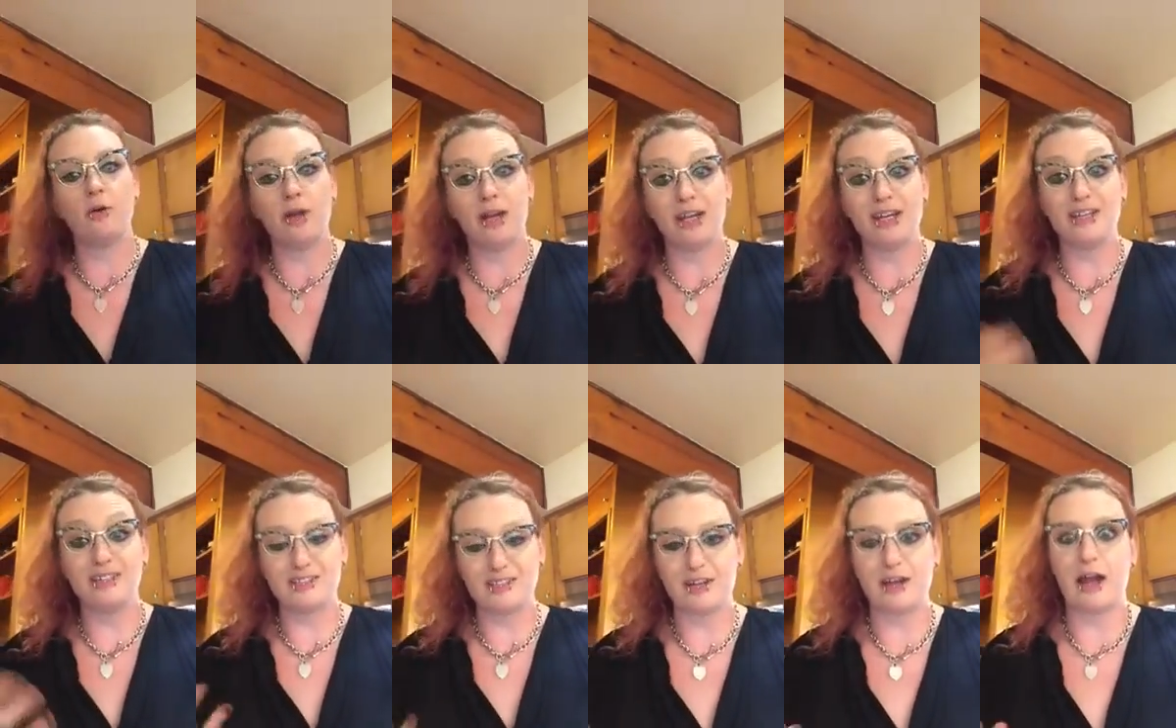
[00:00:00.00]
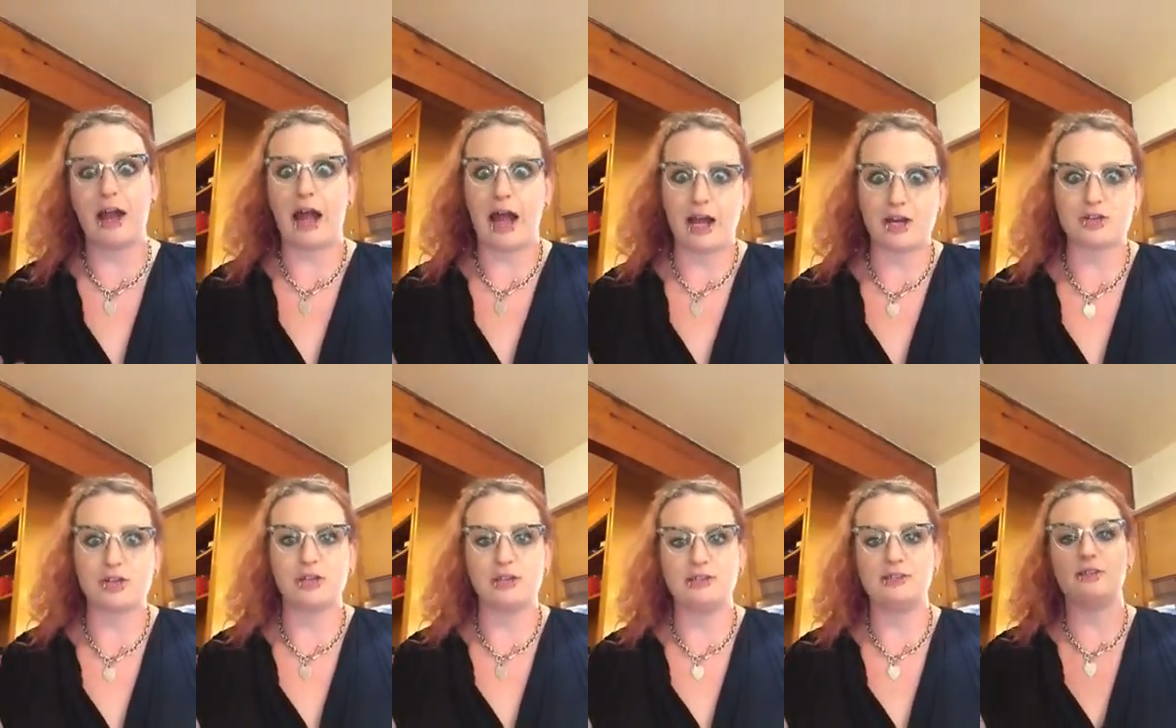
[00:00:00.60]
it is
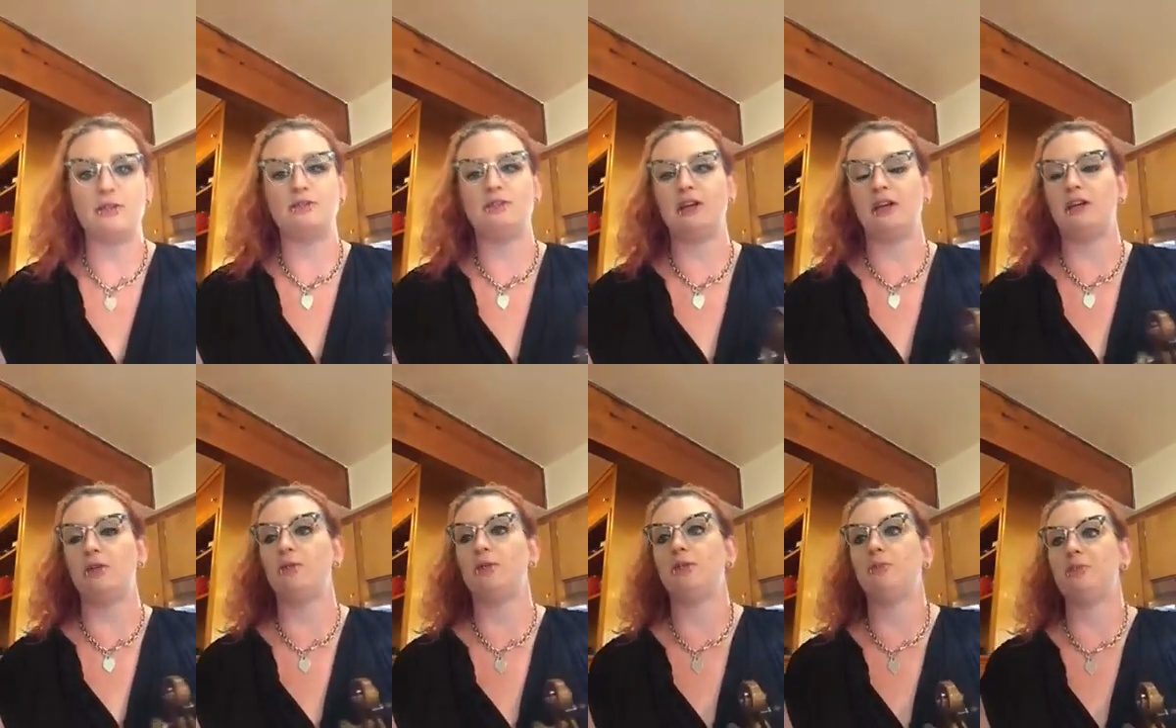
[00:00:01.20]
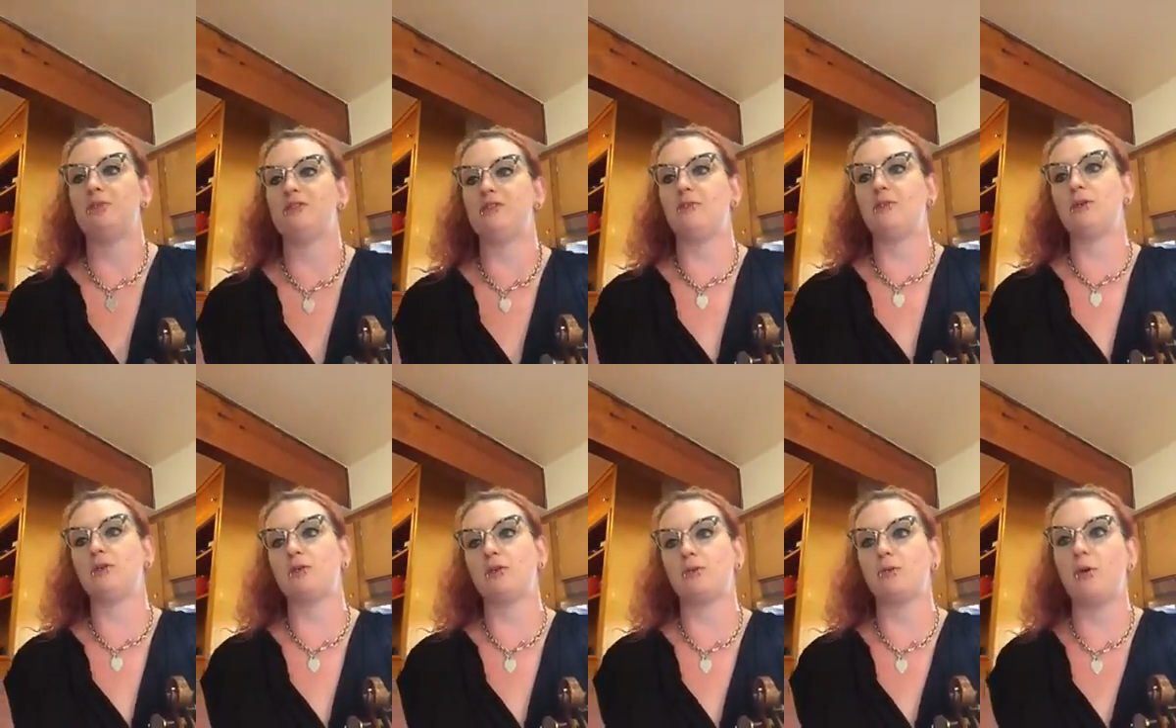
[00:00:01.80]
actually associated with the
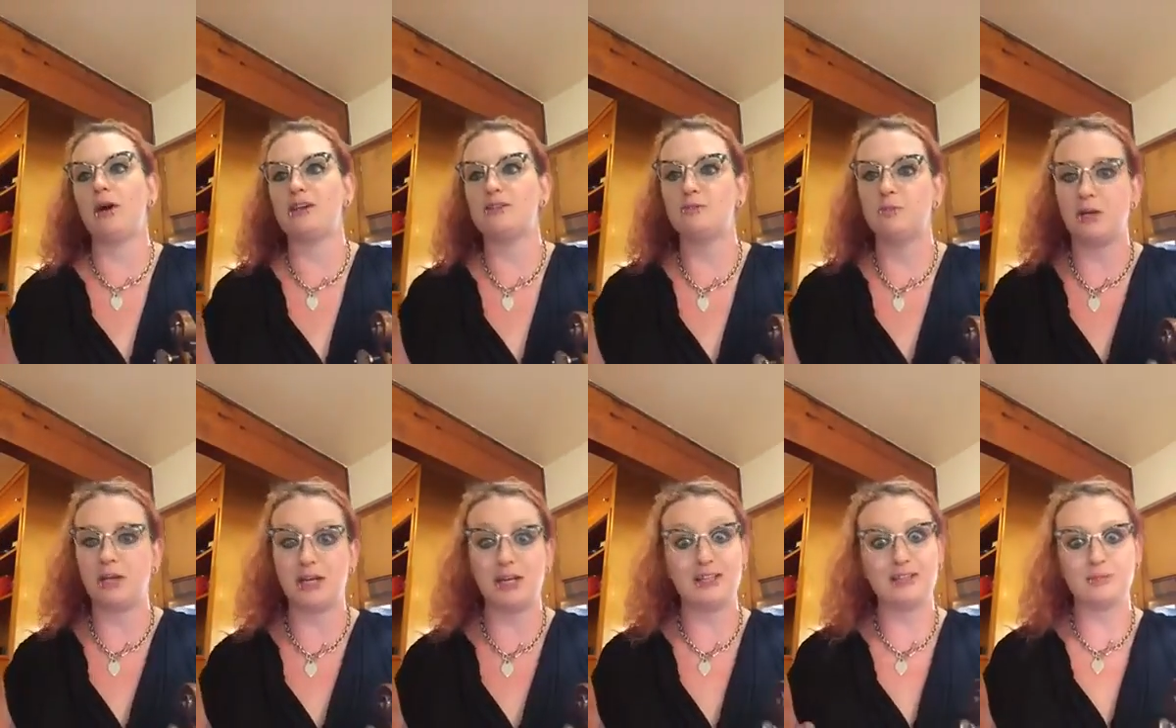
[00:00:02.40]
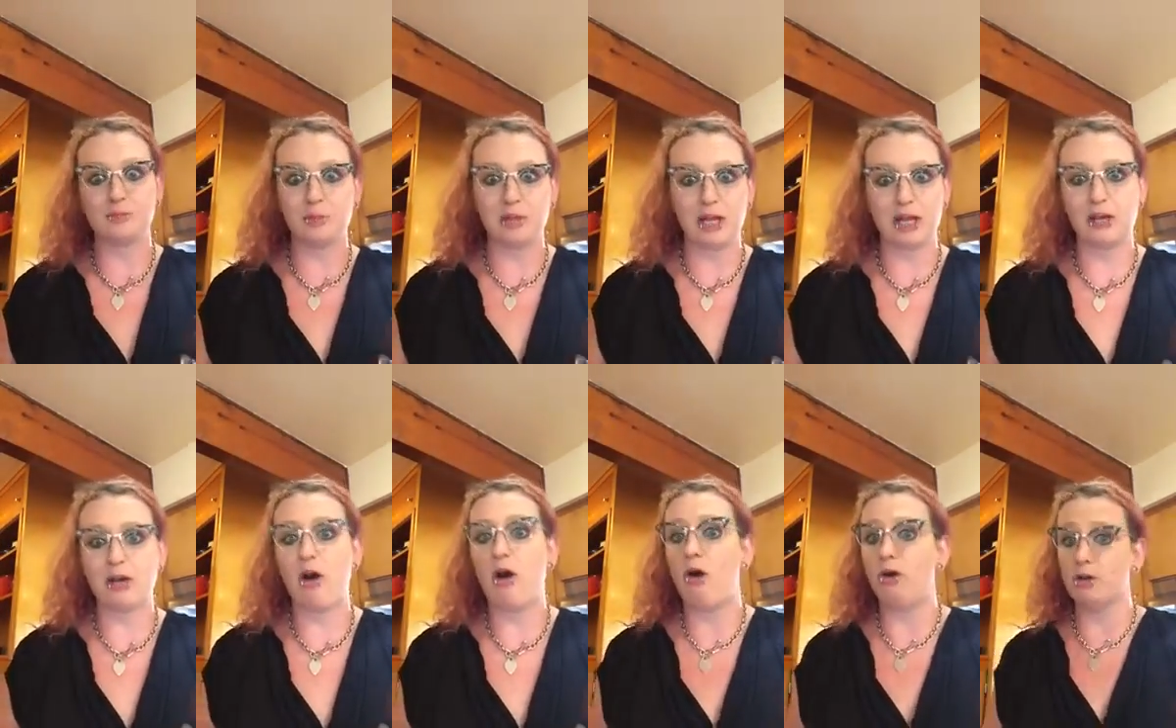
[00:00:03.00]
Pacific Northwest, but it is
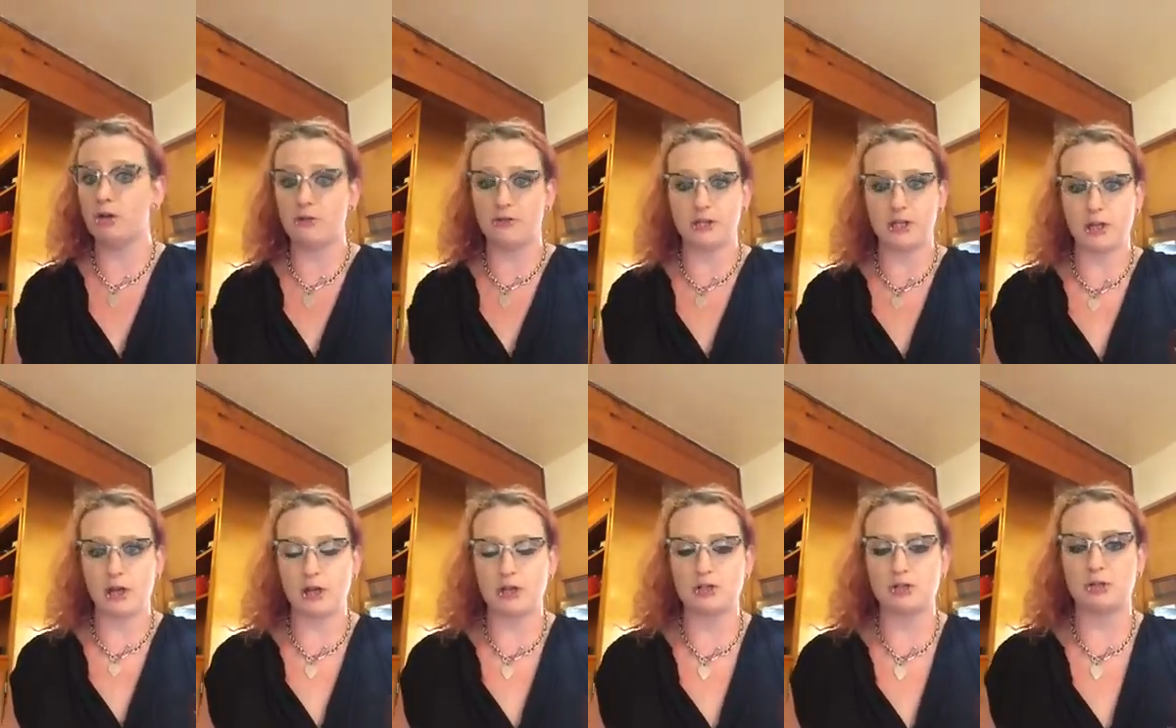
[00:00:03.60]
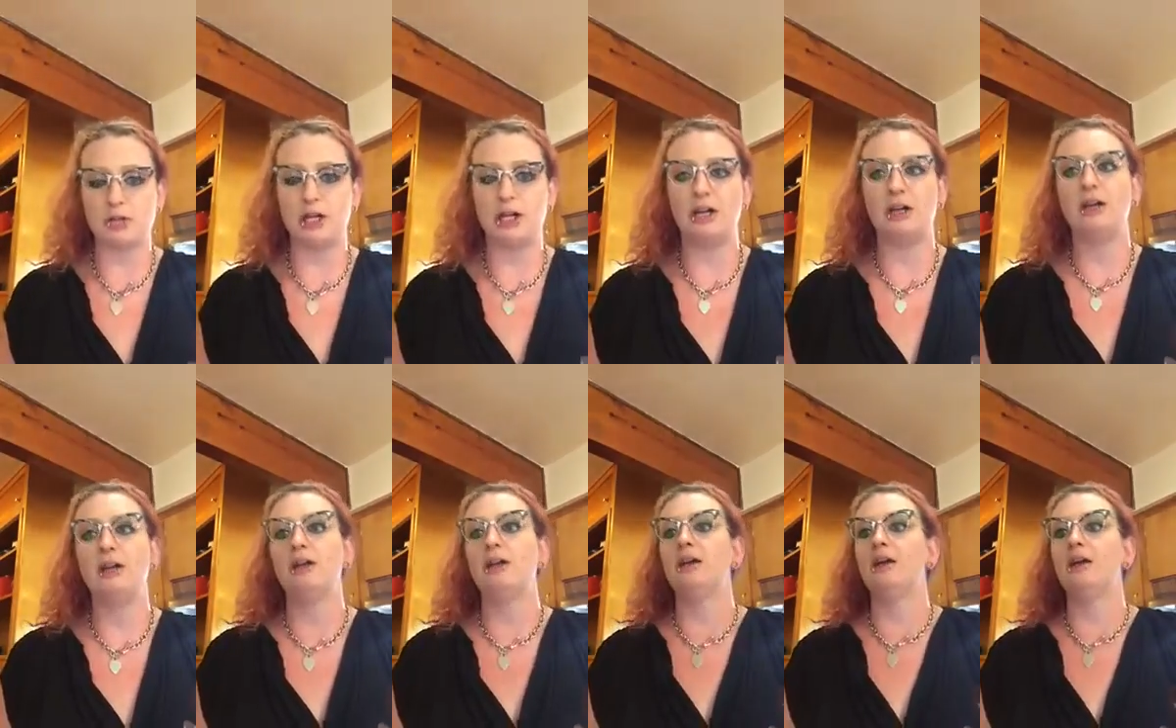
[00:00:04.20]
played all over the country